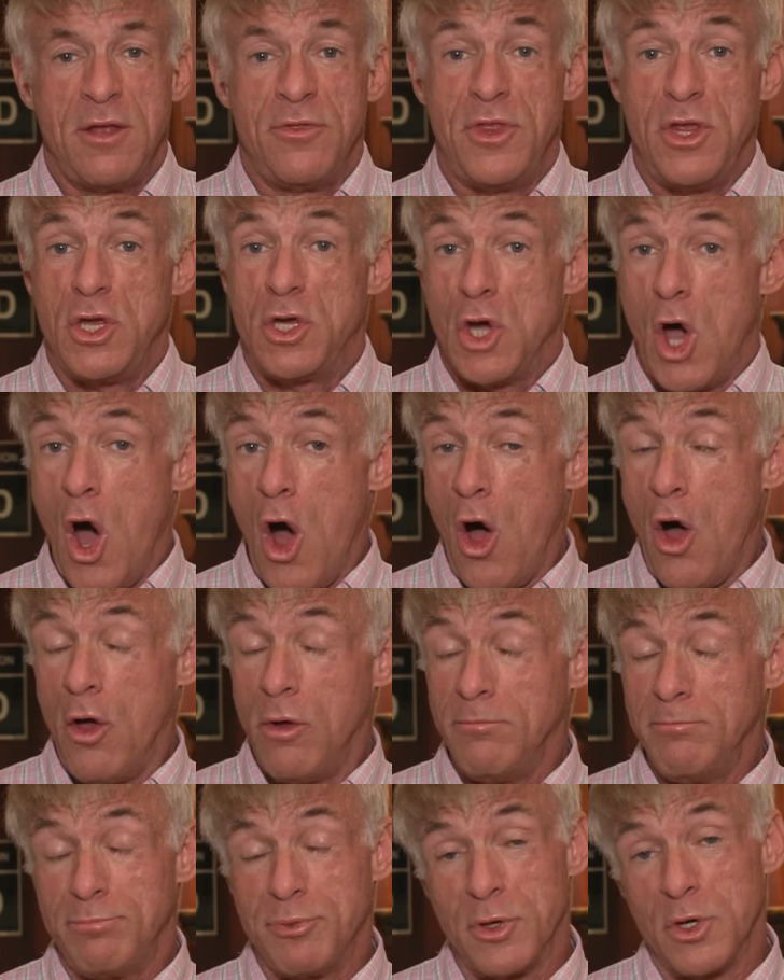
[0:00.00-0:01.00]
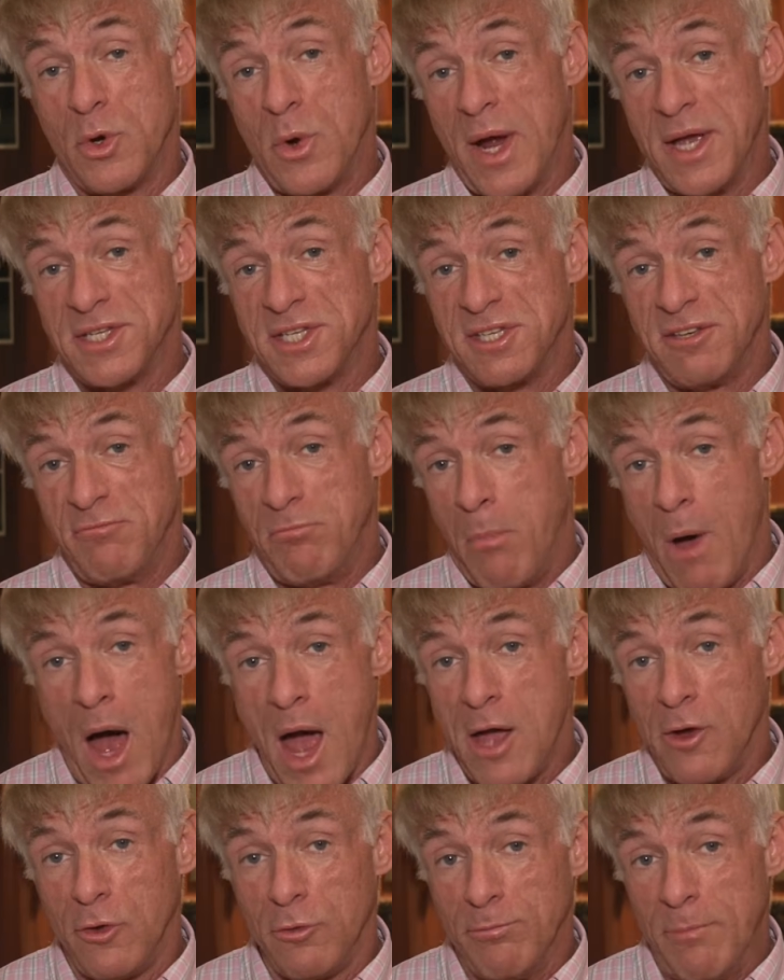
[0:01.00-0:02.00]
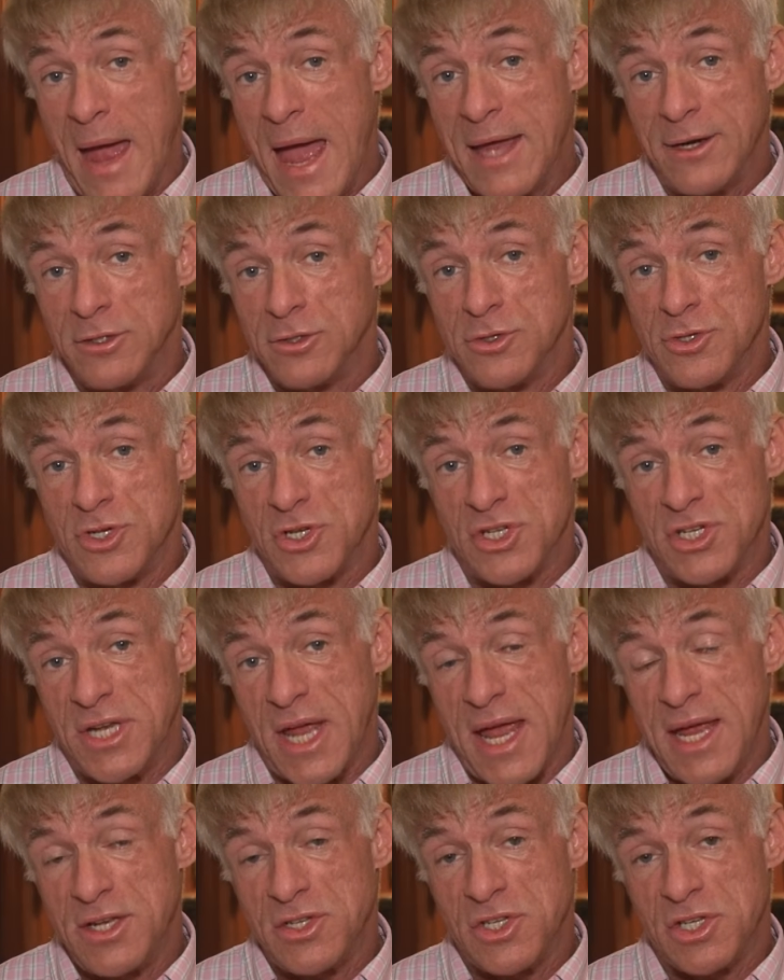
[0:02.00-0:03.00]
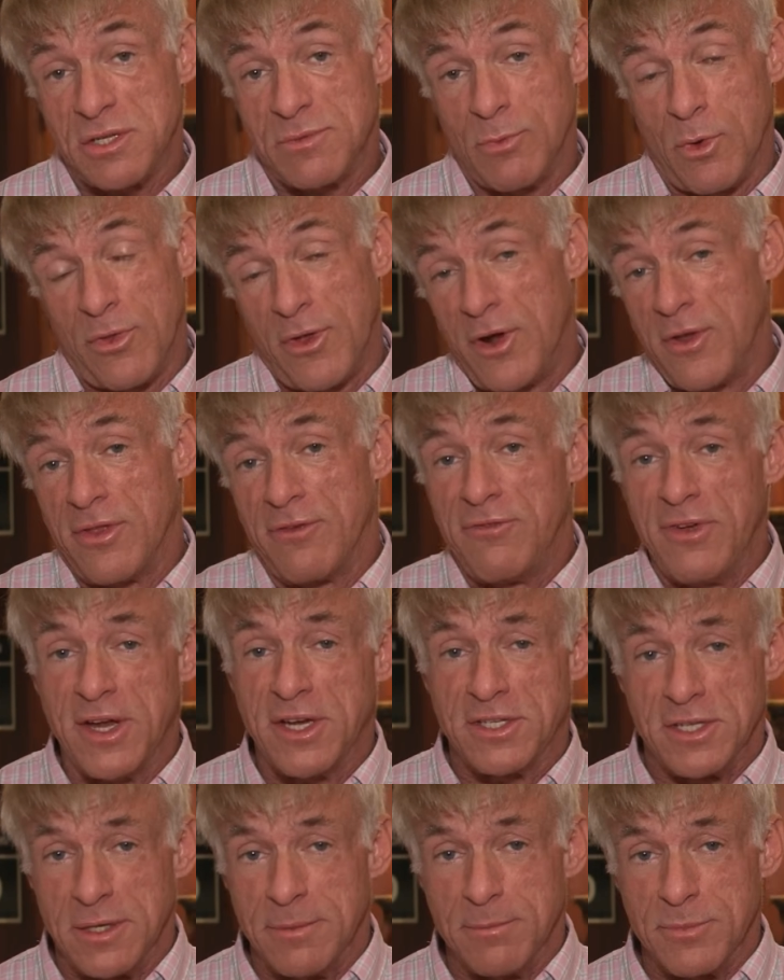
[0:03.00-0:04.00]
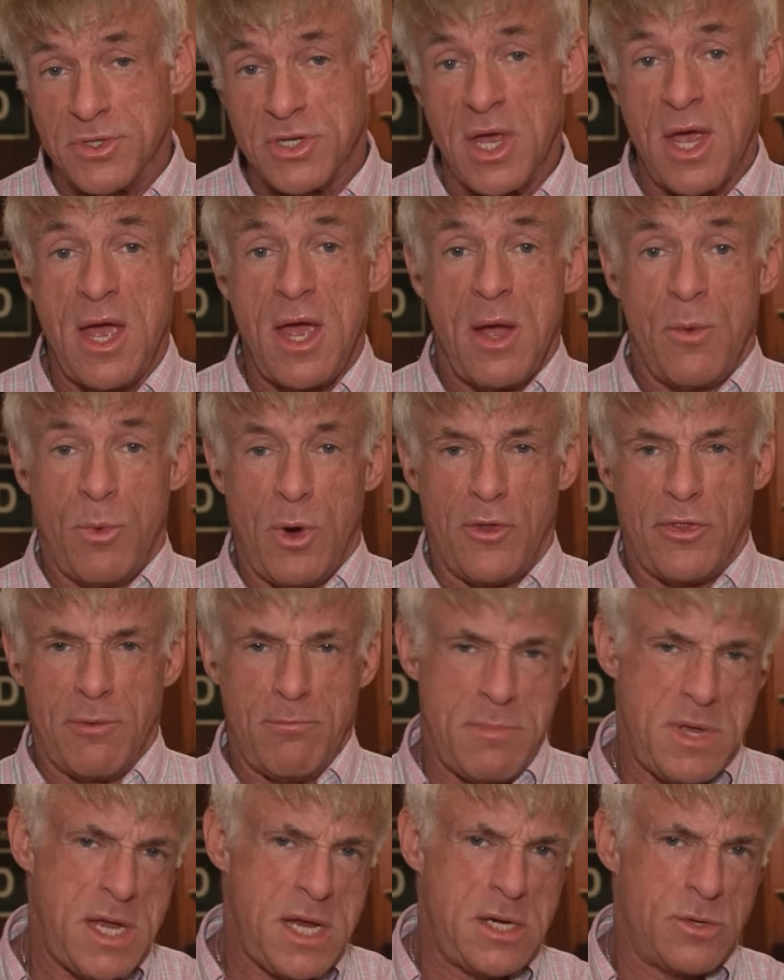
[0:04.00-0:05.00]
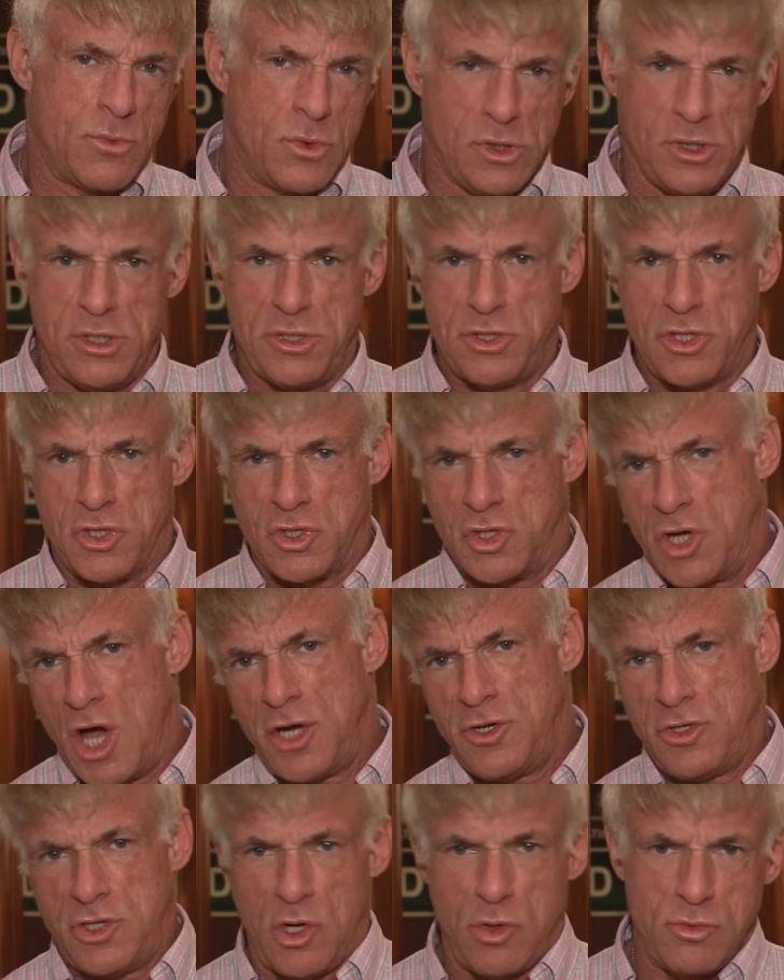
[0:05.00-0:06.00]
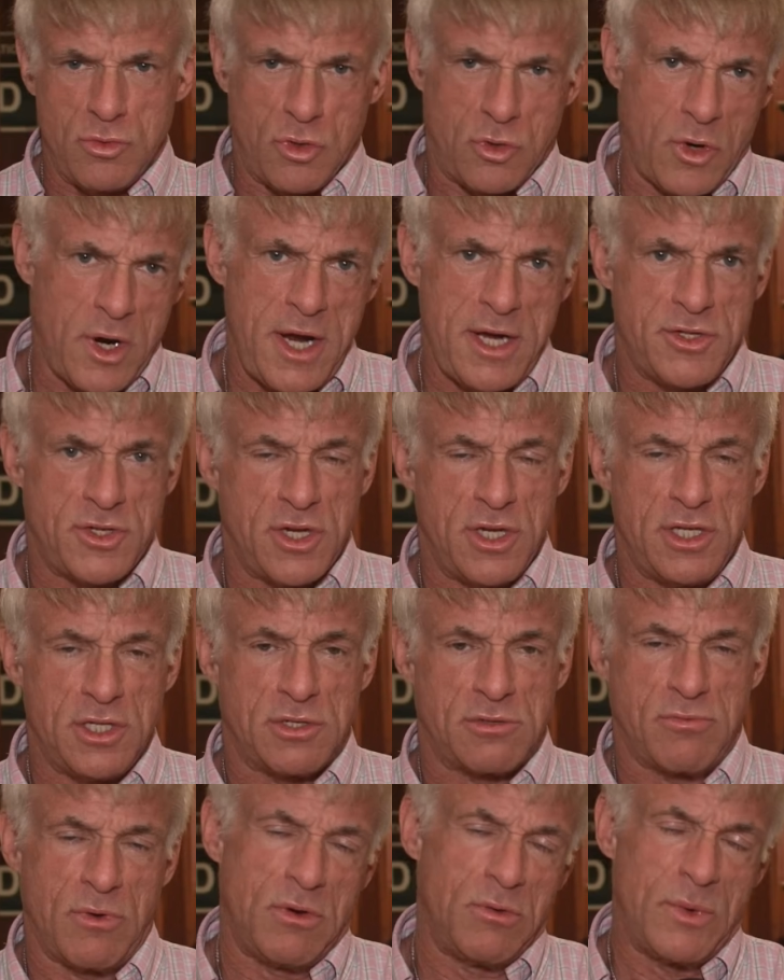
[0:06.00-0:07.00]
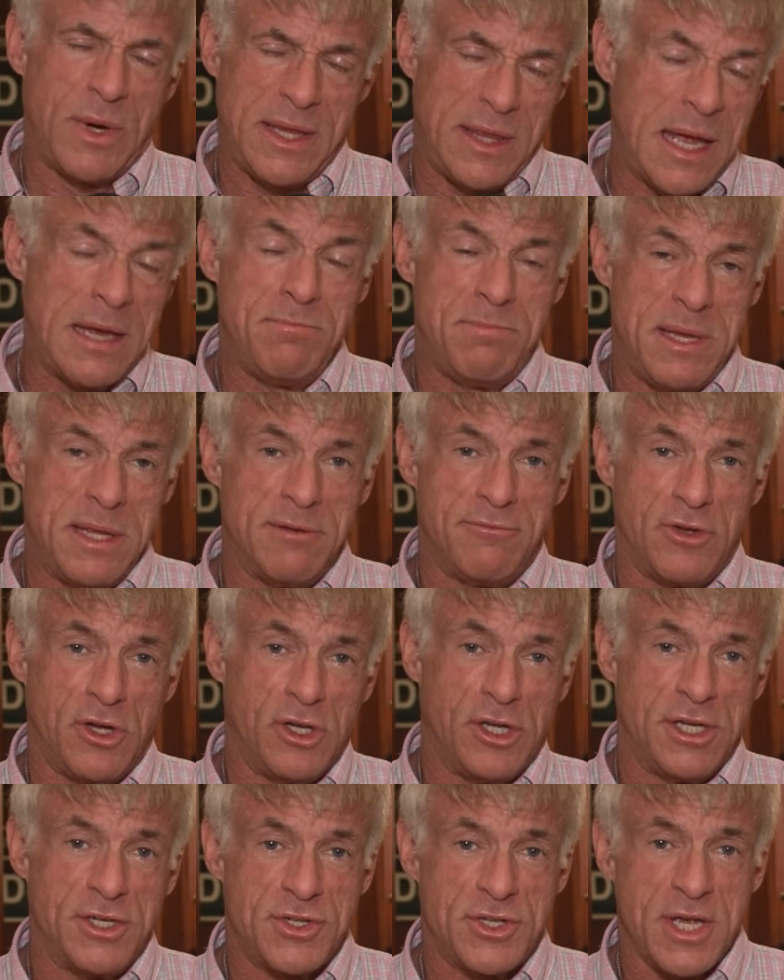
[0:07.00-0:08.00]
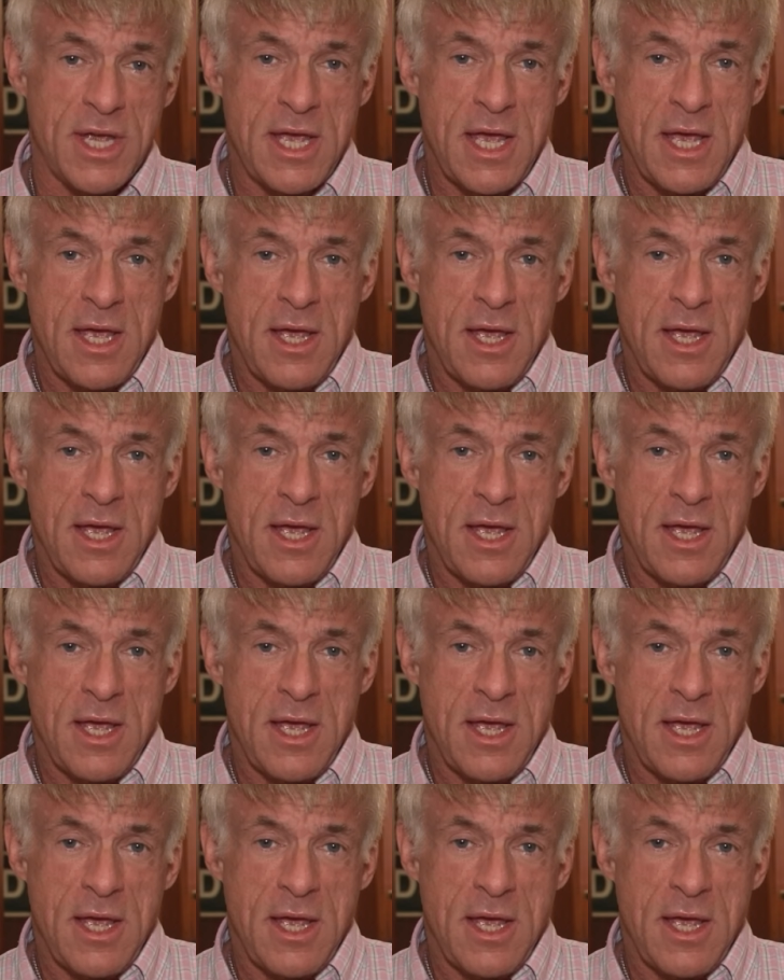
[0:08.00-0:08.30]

The calm, progressive, mild mannered states, well, they're the victims, while the mean, religious, gun toting crazies, well, they'd be the villains.